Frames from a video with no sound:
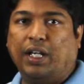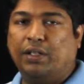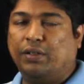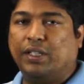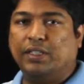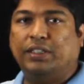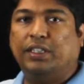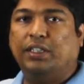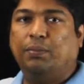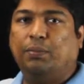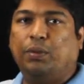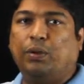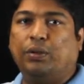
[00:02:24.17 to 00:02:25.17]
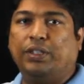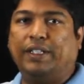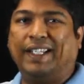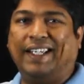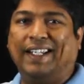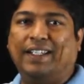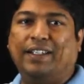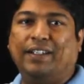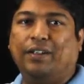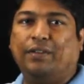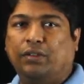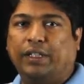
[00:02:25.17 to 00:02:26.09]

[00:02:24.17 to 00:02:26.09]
and you can see the ball tail here.